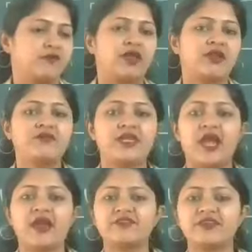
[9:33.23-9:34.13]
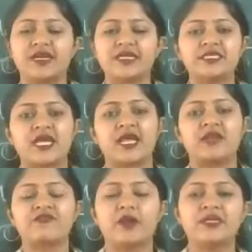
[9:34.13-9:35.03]
When we have divided
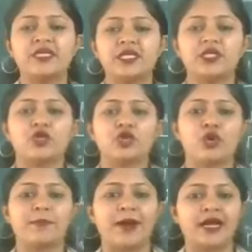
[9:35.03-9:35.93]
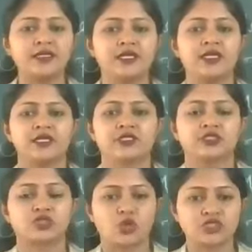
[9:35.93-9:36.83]
our environment into 2 parts,
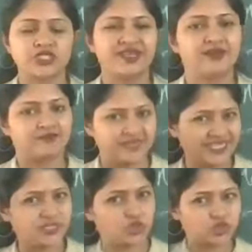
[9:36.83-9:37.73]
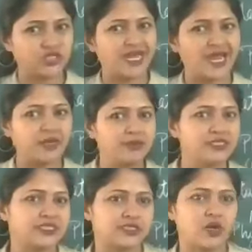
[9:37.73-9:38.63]
social, yes, social
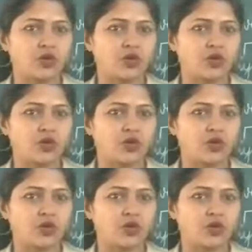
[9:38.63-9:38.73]
animals.